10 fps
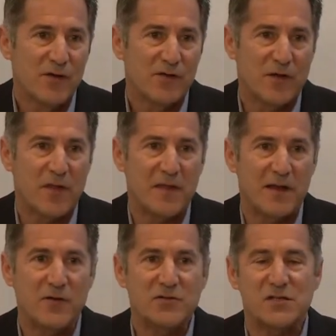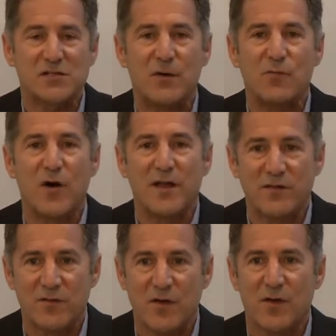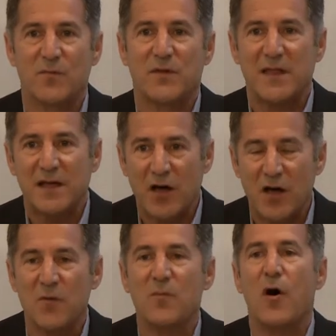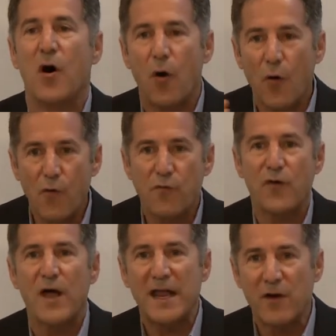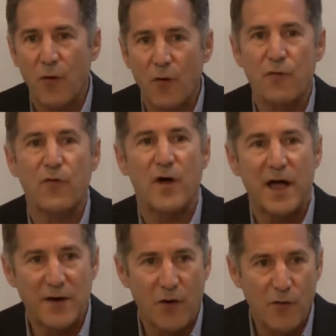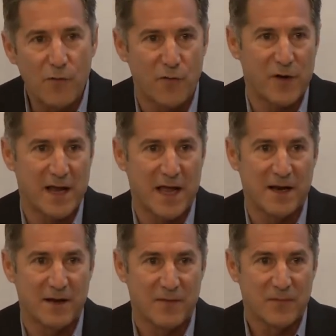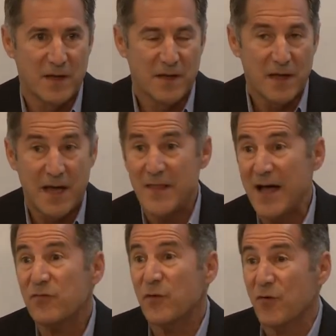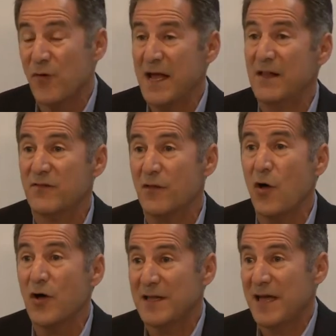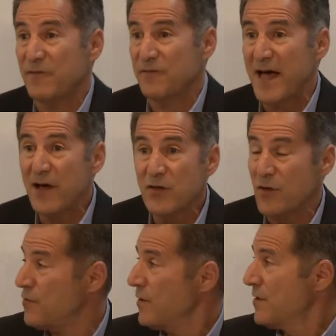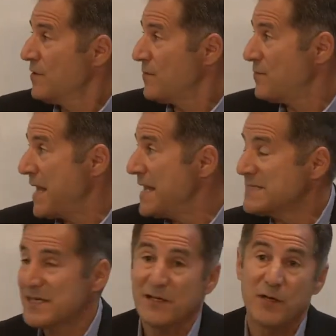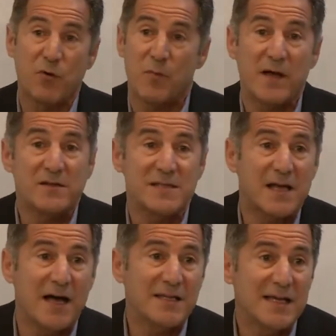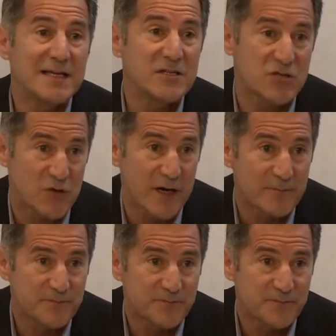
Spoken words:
so that they don't just come once, but they come over and over and over again. And that's what creates the long tail value that basically propels the content industry.